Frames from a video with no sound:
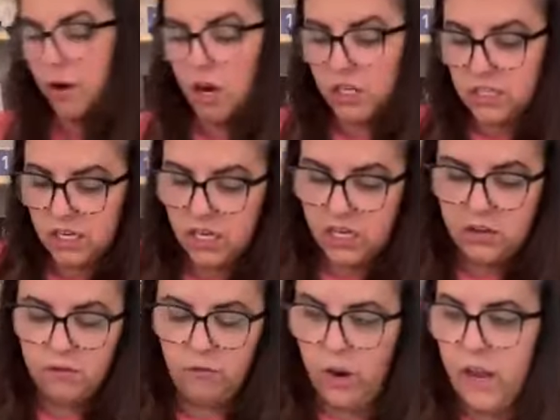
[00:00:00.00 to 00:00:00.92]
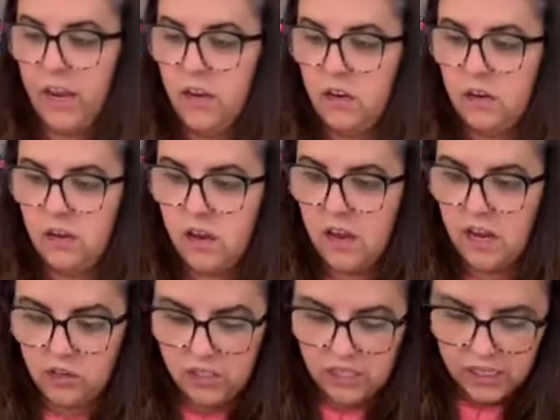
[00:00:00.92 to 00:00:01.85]
my Posca red.
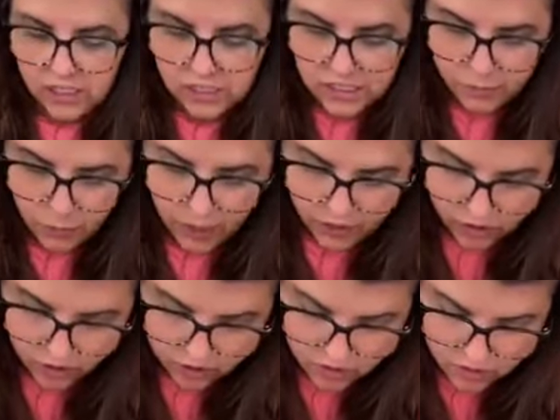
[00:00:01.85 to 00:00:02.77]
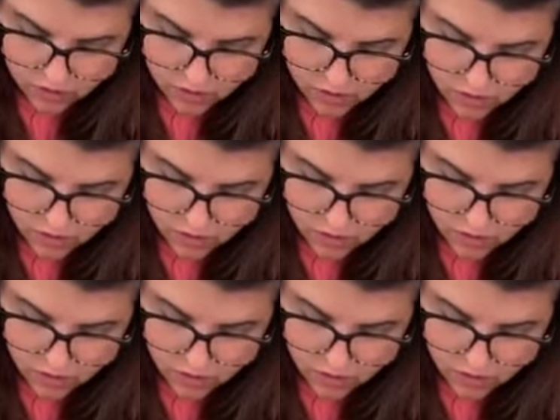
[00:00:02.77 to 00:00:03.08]
I just think this is brighter.